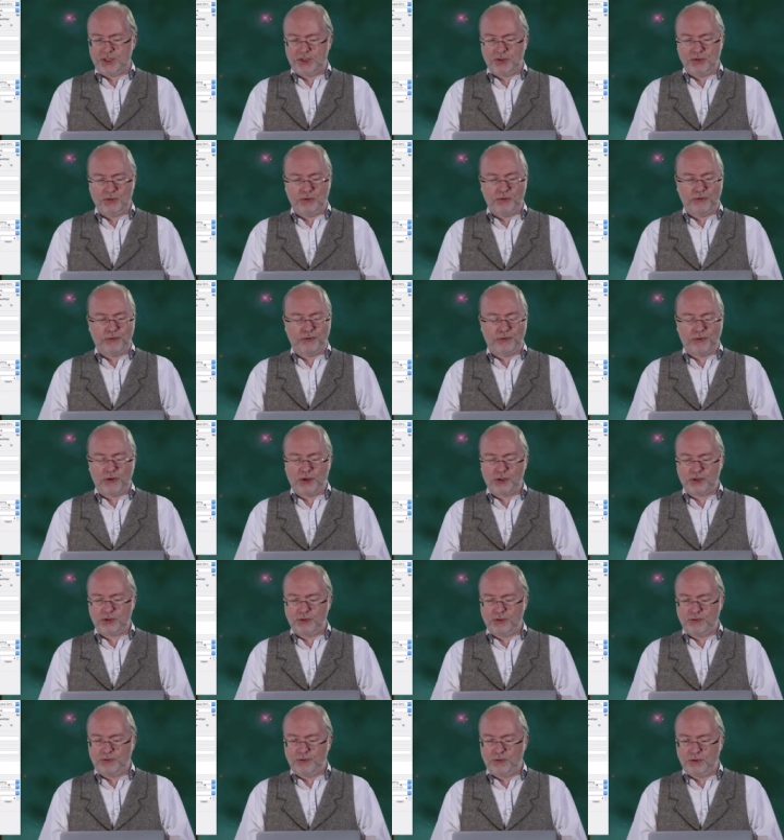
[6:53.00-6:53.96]
So
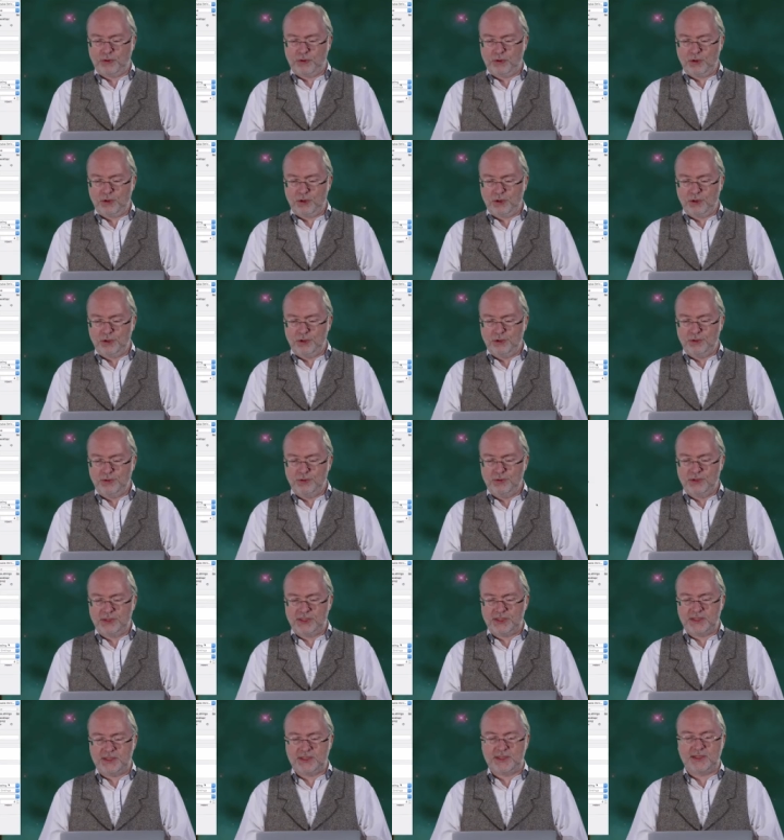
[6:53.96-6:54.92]
first of all, you
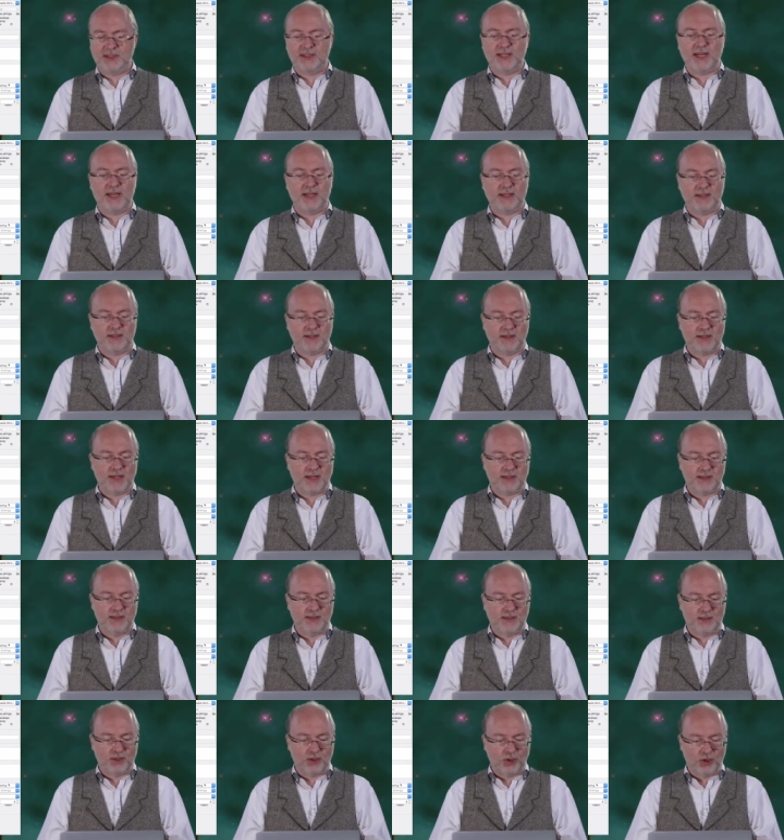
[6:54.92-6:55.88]
state
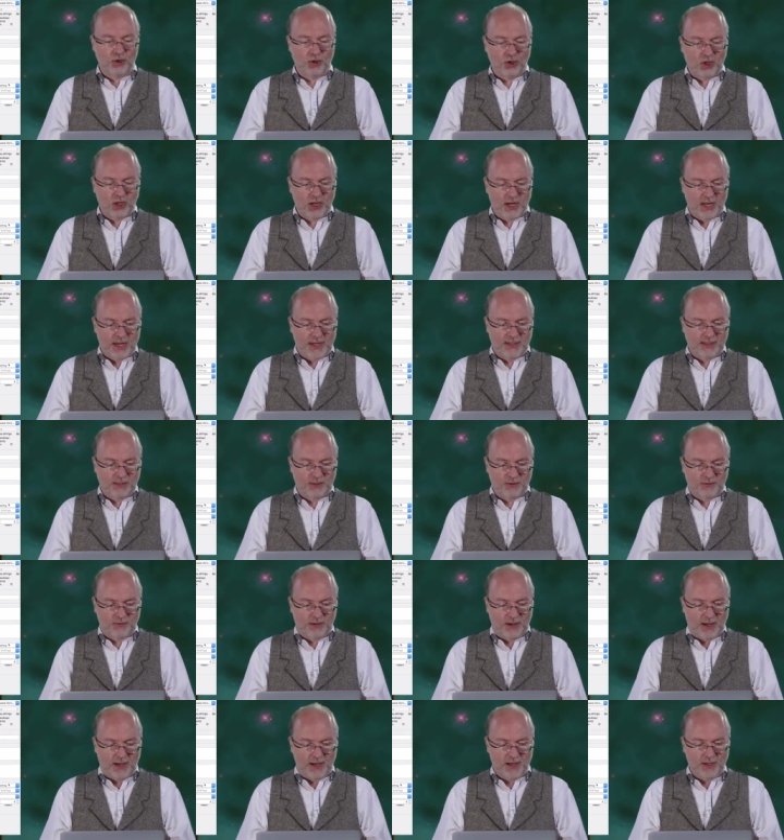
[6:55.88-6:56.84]
that it's a localized
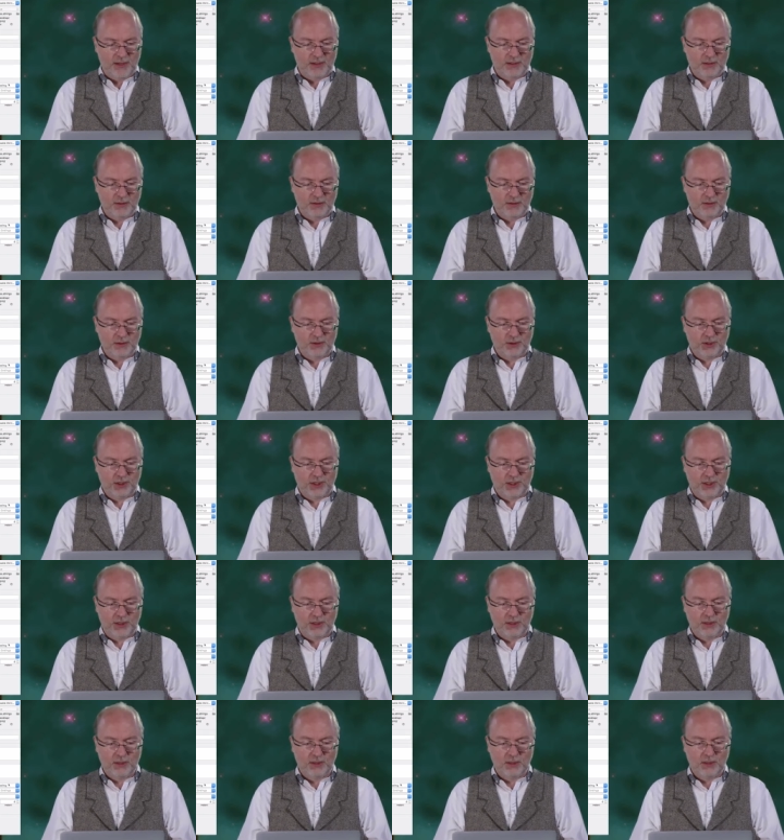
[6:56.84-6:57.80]
file.
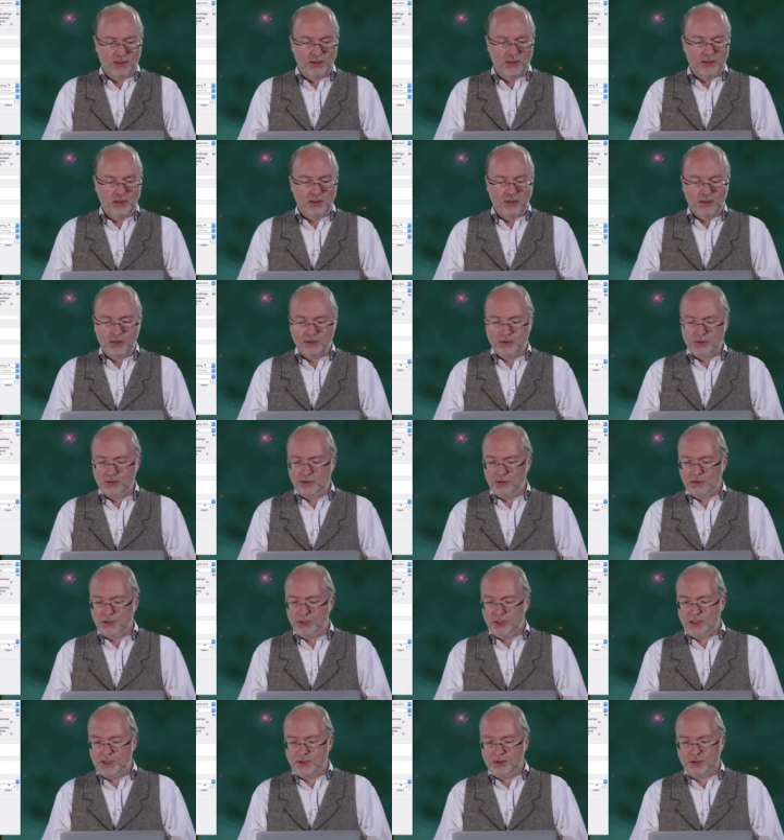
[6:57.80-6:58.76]
Okay,
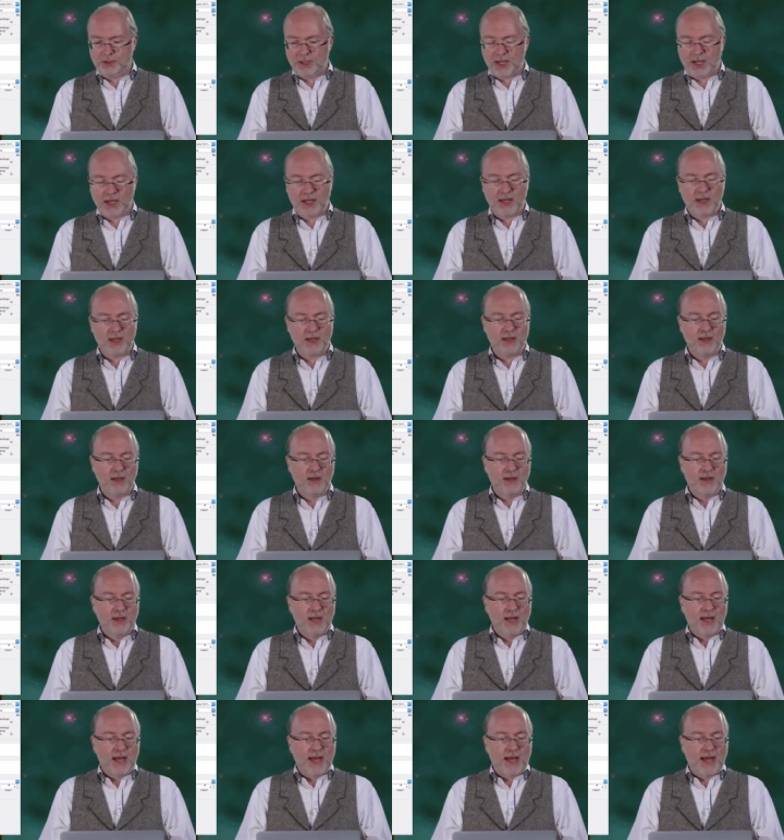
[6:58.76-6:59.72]
so it's okay.
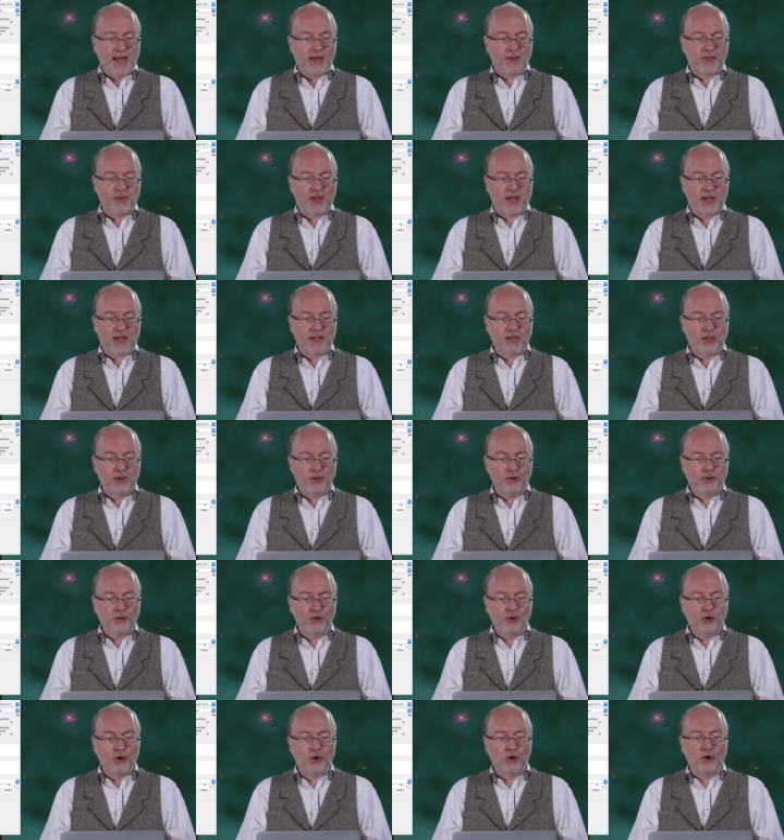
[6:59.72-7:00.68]
And then
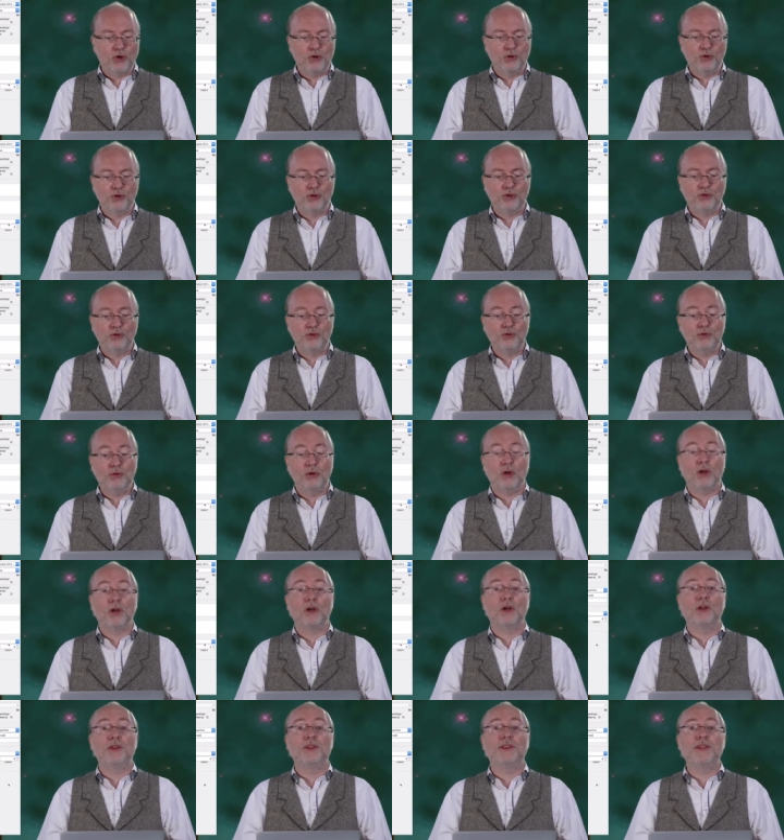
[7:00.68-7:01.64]
you go to
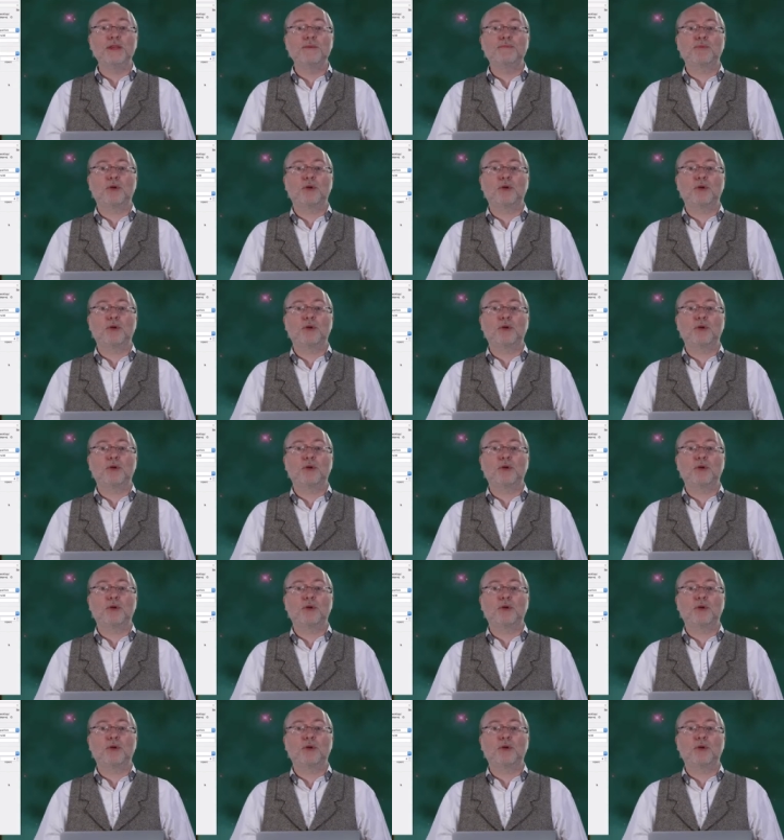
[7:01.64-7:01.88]
uh, the